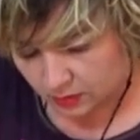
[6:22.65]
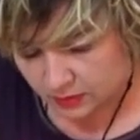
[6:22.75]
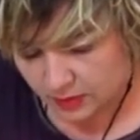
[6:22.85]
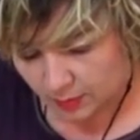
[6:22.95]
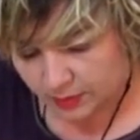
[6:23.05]

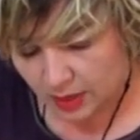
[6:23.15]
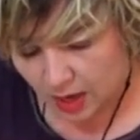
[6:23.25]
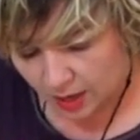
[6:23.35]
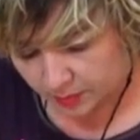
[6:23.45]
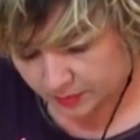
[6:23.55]

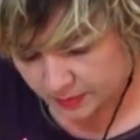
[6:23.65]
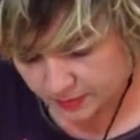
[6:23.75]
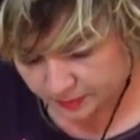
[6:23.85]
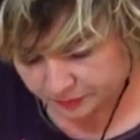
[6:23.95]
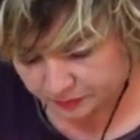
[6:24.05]

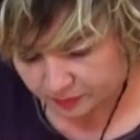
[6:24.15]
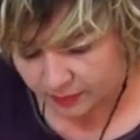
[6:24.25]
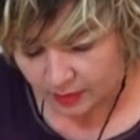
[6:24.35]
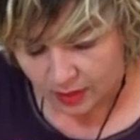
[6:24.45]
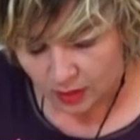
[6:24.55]
sometimes
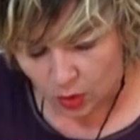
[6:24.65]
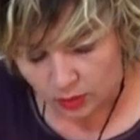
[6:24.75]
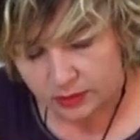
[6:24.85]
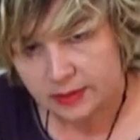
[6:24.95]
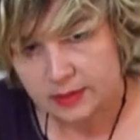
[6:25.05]

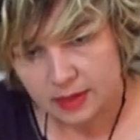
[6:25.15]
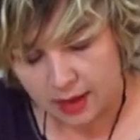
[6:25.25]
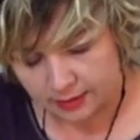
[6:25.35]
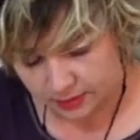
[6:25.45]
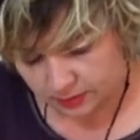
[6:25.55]
only
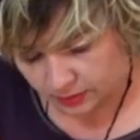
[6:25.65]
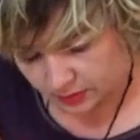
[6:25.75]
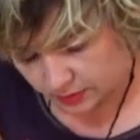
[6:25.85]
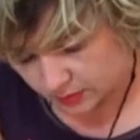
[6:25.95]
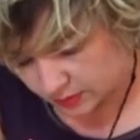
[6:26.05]
zest
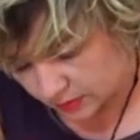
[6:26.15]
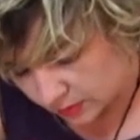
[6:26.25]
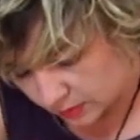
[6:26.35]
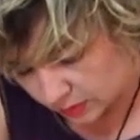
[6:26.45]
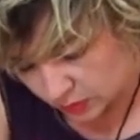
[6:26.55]
is
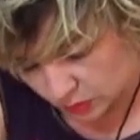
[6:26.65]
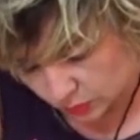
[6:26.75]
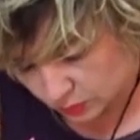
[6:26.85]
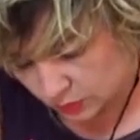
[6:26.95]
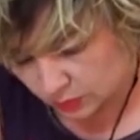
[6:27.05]

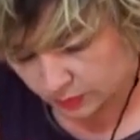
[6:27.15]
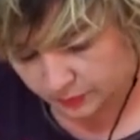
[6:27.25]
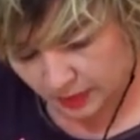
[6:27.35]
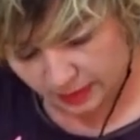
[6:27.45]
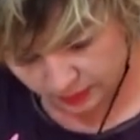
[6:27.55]
used,
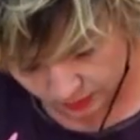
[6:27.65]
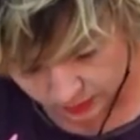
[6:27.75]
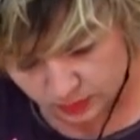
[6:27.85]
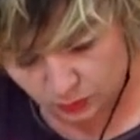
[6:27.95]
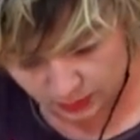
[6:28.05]
and
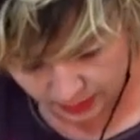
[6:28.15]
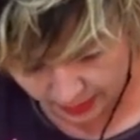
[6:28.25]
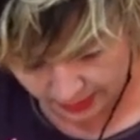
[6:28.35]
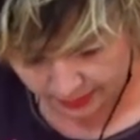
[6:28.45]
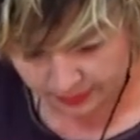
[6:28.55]
it's
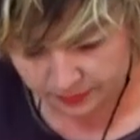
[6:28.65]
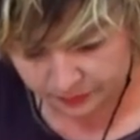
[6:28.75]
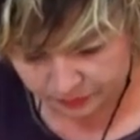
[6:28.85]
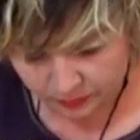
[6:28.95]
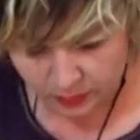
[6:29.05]
okay.
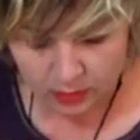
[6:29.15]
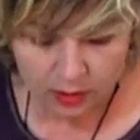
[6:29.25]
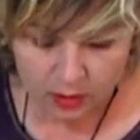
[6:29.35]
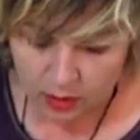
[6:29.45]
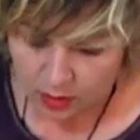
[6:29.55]

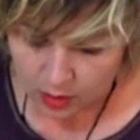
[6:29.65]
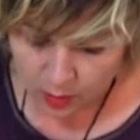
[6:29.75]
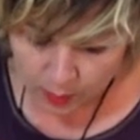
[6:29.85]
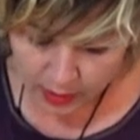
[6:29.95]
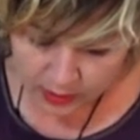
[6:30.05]

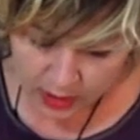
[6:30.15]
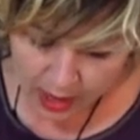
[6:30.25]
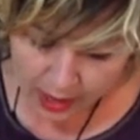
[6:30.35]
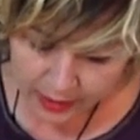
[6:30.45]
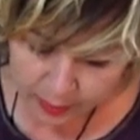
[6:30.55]
But
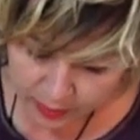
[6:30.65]
I